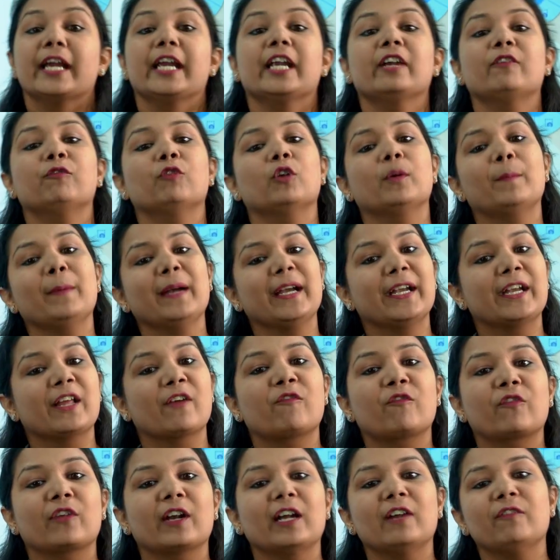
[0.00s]
It would be
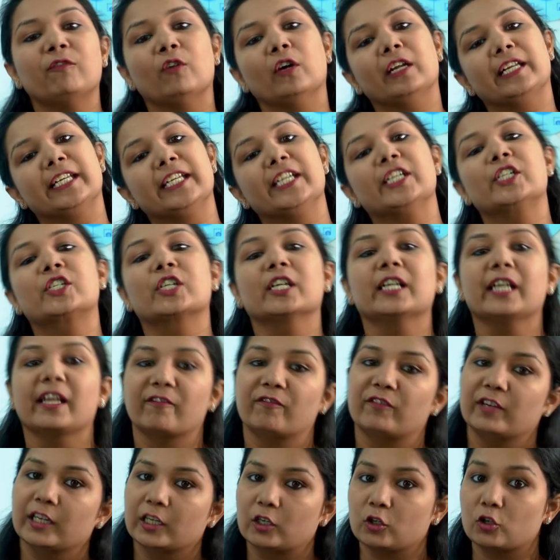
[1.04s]
different for each and
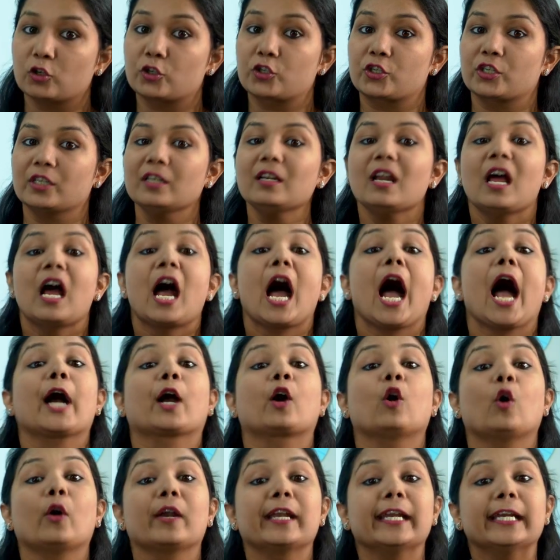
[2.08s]
every question
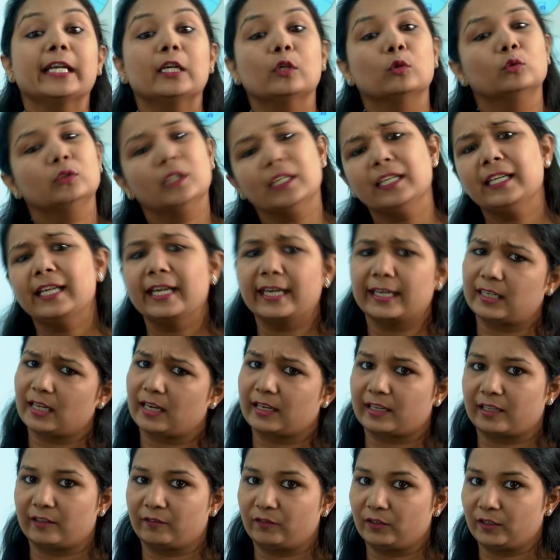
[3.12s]
according to the
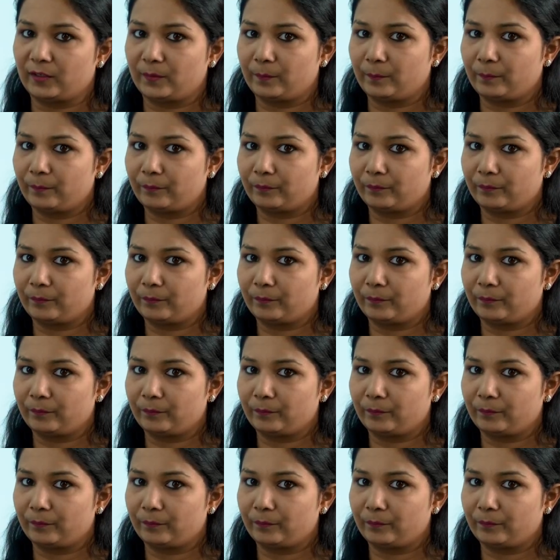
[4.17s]
data given.